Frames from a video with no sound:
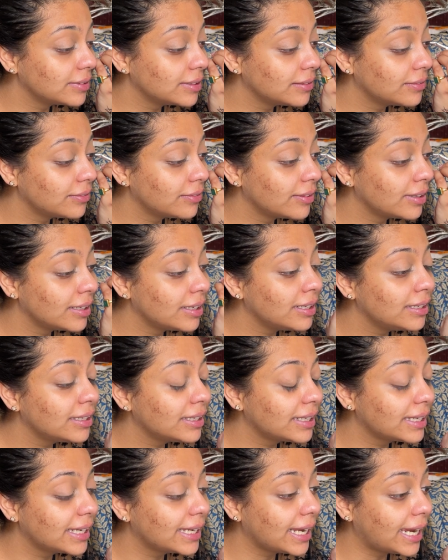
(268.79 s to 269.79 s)
with a very
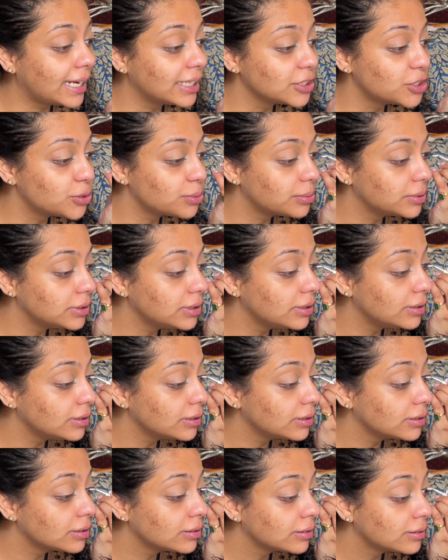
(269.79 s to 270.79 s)
casual
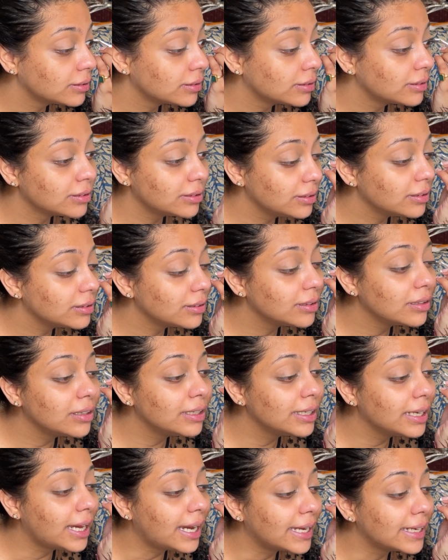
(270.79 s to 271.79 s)

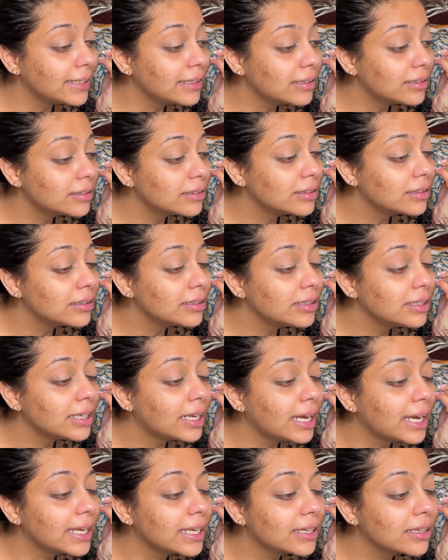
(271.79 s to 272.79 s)
liner.
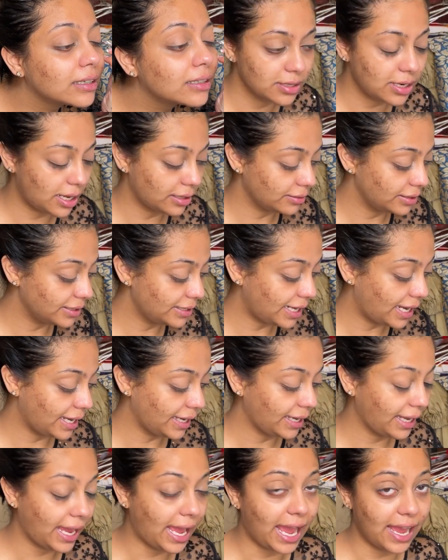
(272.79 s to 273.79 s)
Like, now that
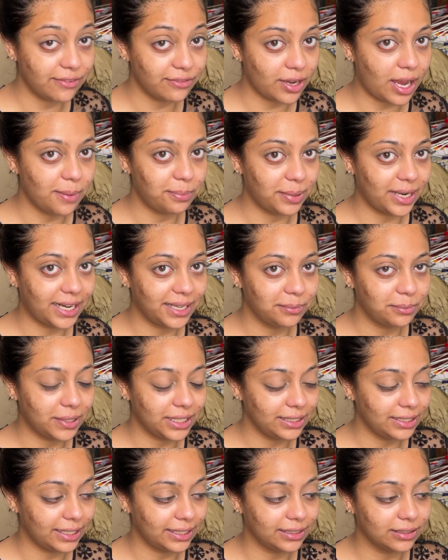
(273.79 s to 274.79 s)
I have applied
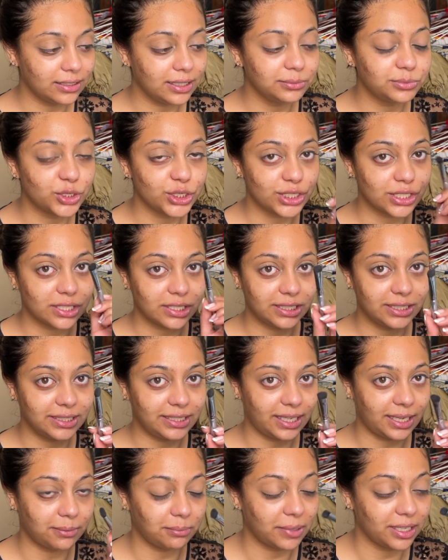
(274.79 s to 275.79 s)
my liner, I'm just gonna
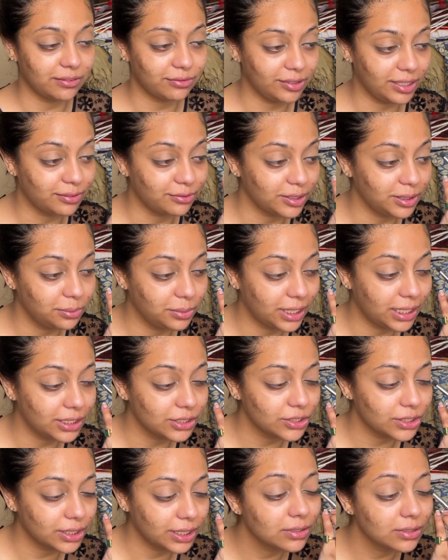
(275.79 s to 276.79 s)
take my fluffy
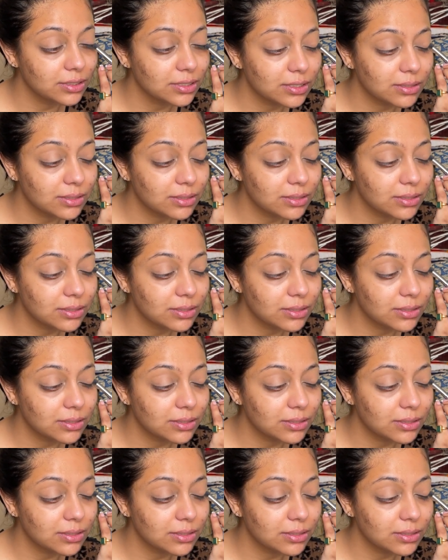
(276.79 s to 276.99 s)
brush, gonna